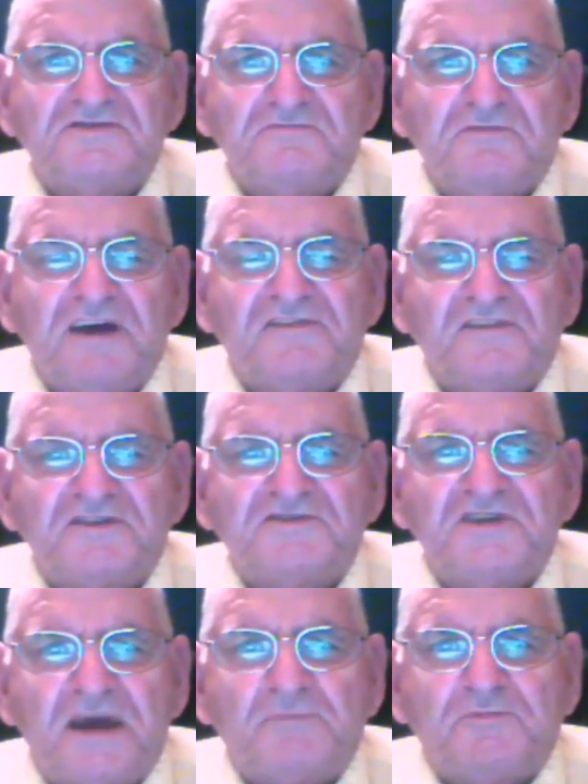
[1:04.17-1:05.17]
you write the
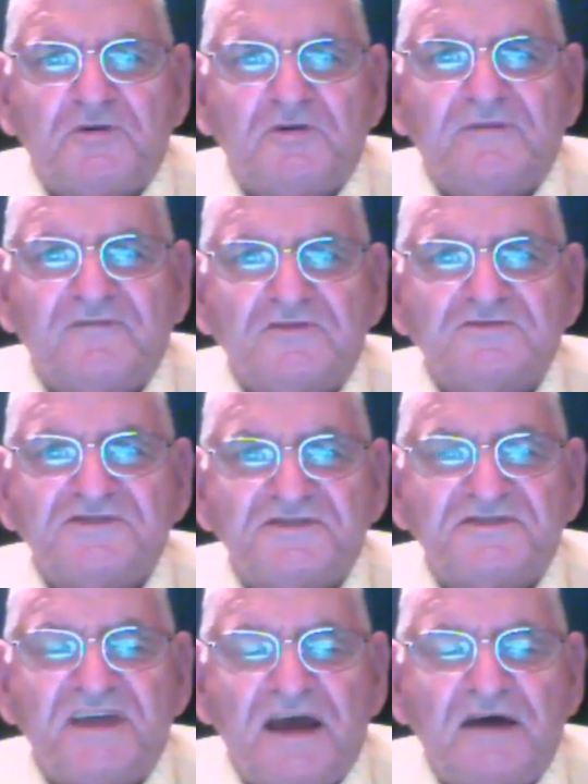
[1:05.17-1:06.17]
chapter and
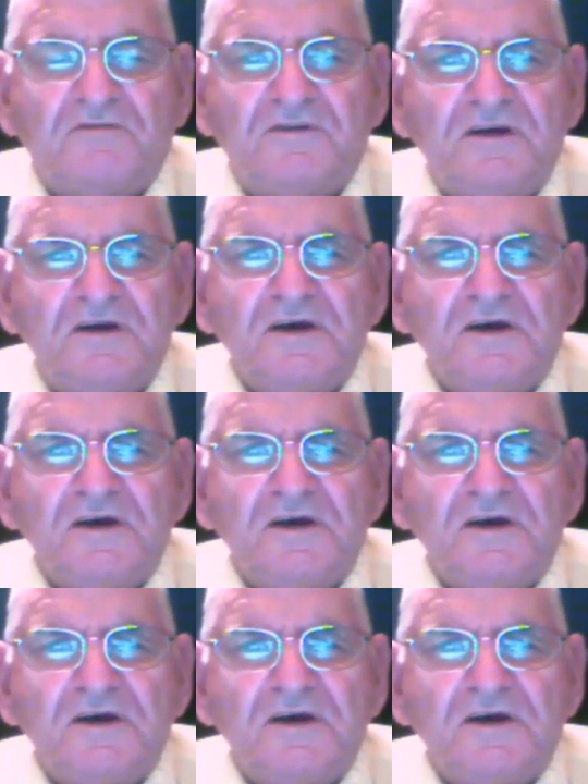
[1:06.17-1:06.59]
verses down